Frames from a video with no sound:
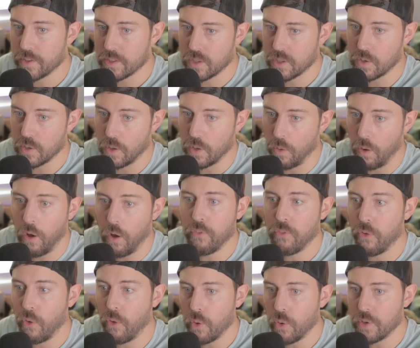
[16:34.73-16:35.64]
So a
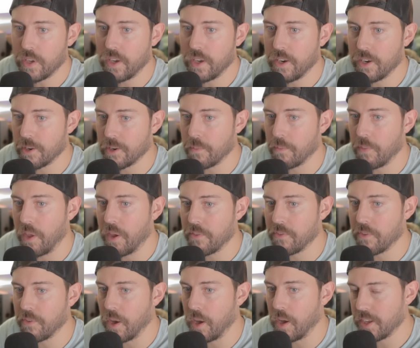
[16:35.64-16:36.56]
full year
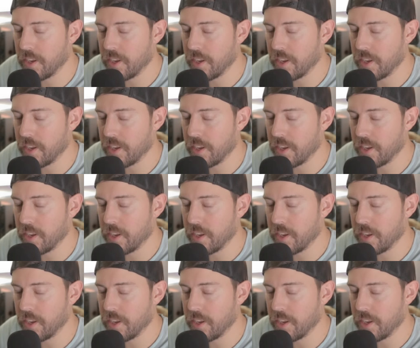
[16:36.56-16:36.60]
of